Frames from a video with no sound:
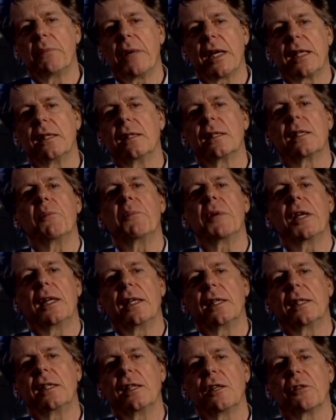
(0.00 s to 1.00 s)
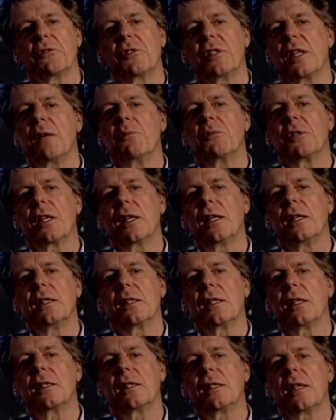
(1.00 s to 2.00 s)
patentability of stem
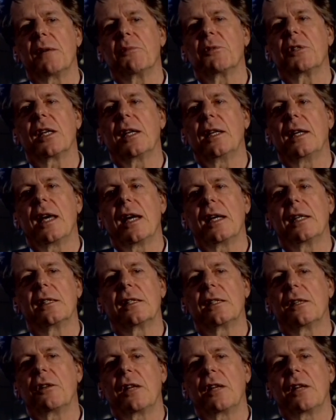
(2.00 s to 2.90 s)
cells and stem cell lines.